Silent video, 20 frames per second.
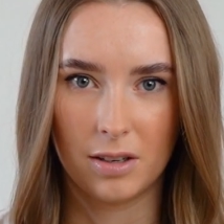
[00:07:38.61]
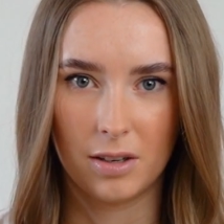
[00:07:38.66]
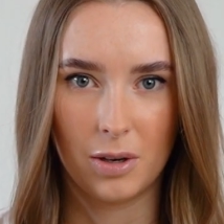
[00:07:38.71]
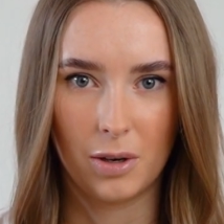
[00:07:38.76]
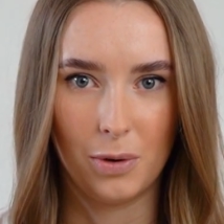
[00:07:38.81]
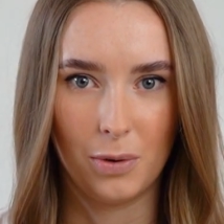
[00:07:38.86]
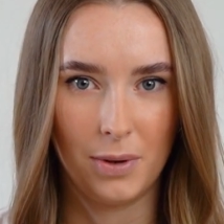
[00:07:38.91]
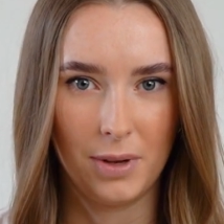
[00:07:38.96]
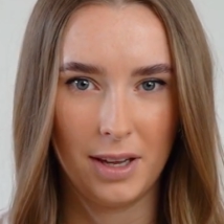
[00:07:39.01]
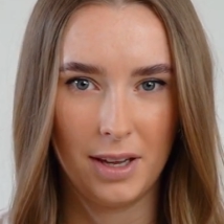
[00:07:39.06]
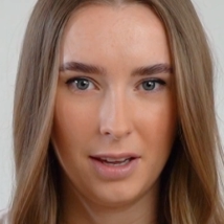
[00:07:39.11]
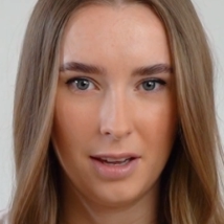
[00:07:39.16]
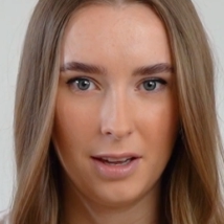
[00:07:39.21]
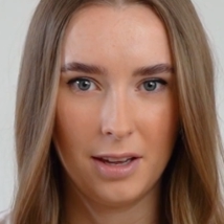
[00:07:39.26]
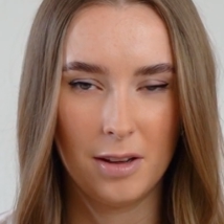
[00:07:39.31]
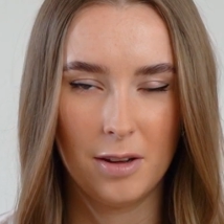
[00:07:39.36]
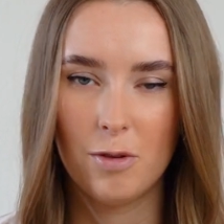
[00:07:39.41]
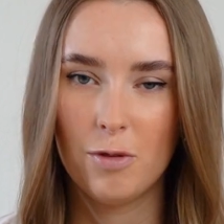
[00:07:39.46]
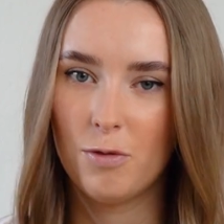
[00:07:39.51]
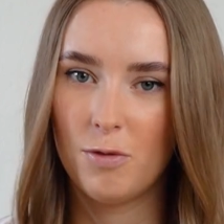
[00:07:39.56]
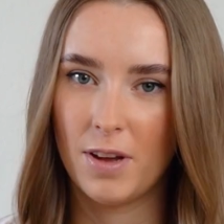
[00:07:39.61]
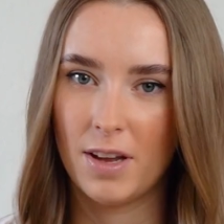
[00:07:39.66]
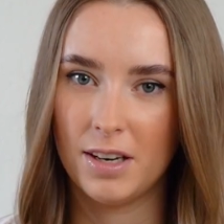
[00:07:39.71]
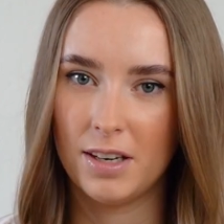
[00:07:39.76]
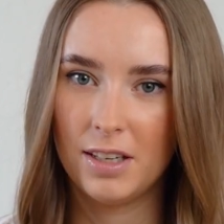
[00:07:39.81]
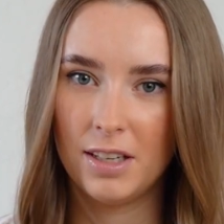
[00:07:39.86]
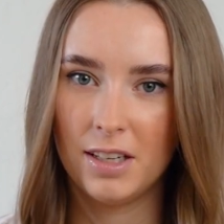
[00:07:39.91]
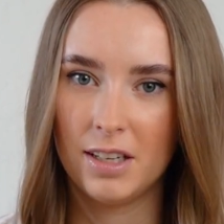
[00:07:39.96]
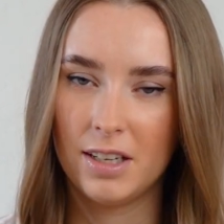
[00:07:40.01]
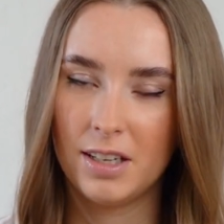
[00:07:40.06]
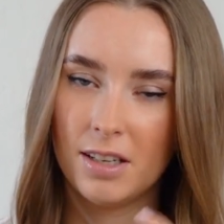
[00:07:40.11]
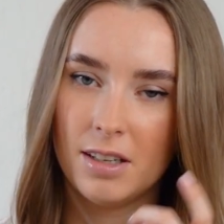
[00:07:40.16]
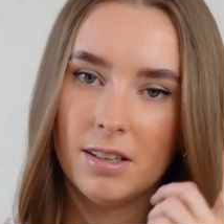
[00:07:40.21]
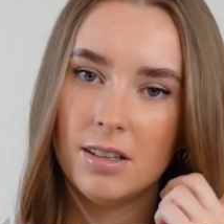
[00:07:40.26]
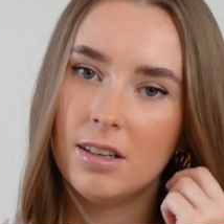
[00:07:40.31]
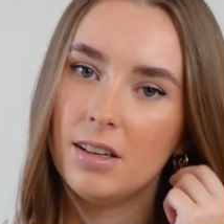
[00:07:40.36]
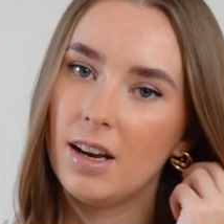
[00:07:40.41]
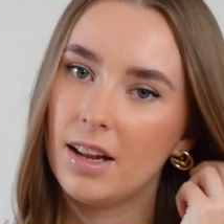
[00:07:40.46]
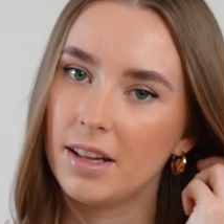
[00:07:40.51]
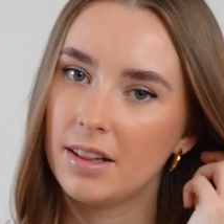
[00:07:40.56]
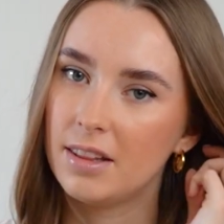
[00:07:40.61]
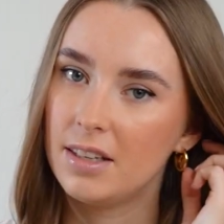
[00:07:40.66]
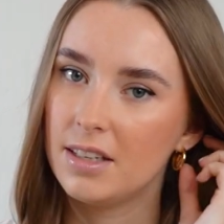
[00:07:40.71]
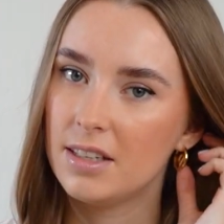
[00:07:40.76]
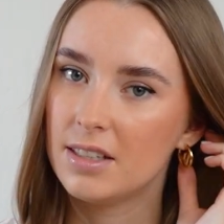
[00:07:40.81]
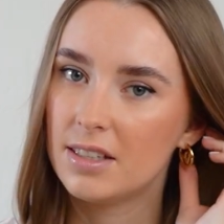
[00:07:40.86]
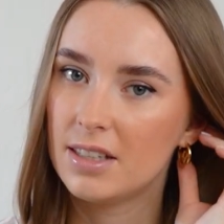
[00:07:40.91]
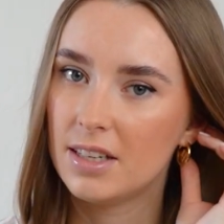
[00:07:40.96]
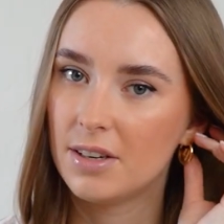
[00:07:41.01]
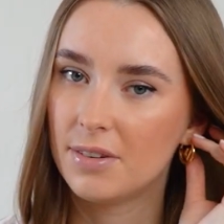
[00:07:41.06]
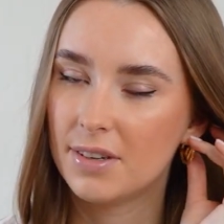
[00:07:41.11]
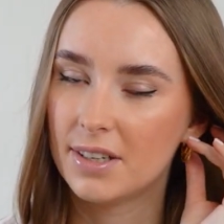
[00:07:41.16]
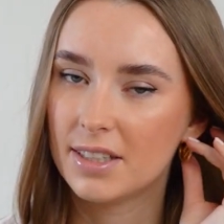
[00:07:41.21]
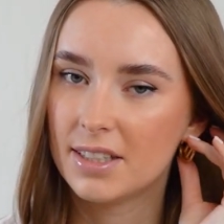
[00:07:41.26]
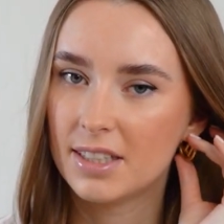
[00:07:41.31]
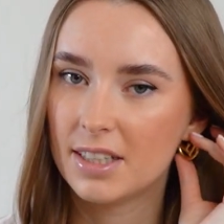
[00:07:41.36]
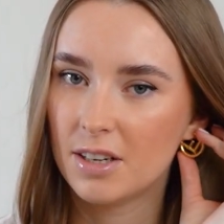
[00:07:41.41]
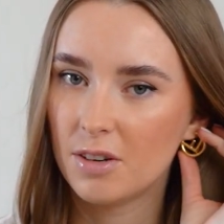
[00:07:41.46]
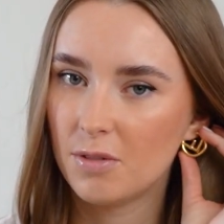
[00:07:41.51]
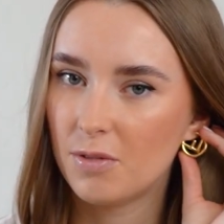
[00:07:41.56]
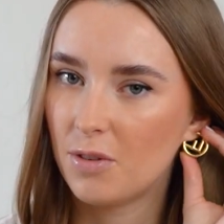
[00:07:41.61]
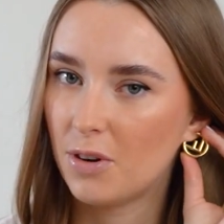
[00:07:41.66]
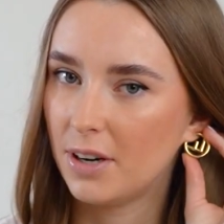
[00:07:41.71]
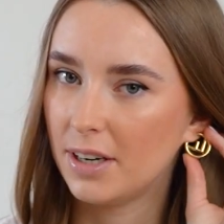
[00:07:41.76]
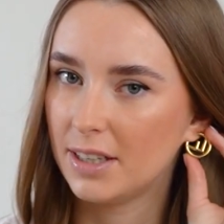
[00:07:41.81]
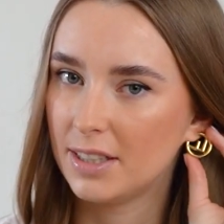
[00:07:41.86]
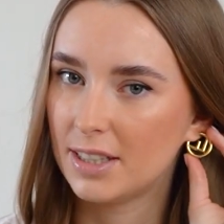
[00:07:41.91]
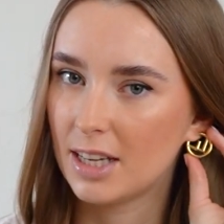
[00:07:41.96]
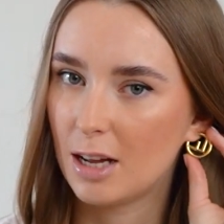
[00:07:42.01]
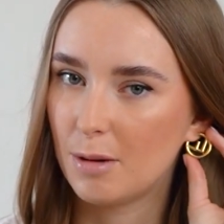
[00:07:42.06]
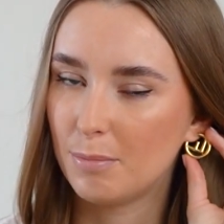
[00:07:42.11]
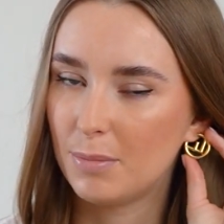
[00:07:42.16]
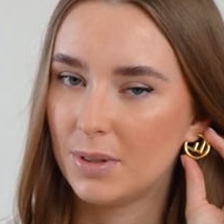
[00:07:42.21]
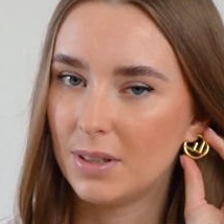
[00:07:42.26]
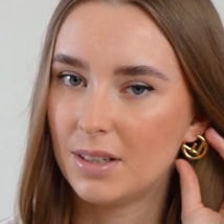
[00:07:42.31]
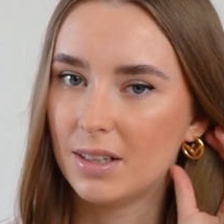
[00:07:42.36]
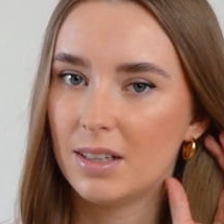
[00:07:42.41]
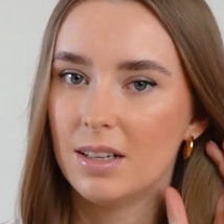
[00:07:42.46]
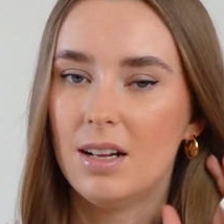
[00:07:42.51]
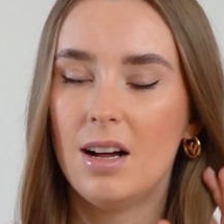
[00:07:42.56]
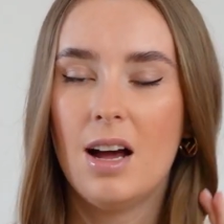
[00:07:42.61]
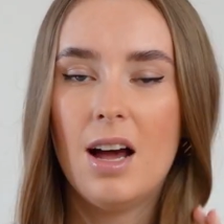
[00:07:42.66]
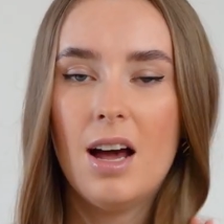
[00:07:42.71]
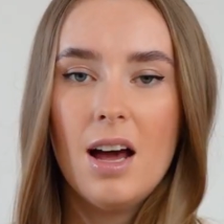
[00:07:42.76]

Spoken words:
Chloe, Fendi, like these earrings here for example,